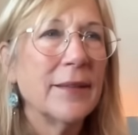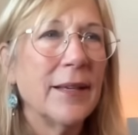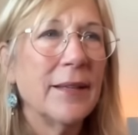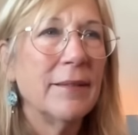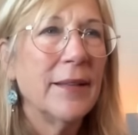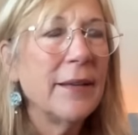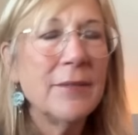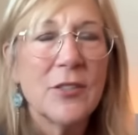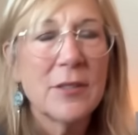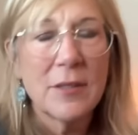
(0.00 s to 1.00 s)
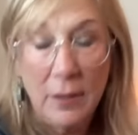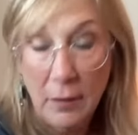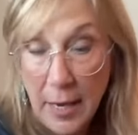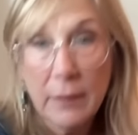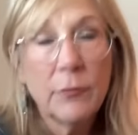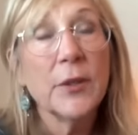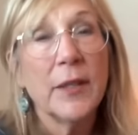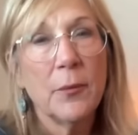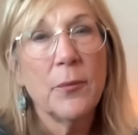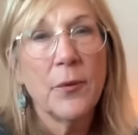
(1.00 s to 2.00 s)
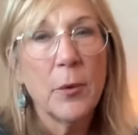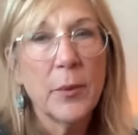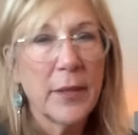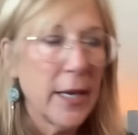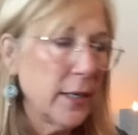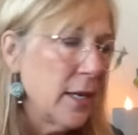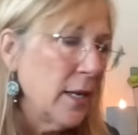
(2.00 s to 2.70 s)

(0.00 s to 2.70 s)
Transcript: And they just align really well with that.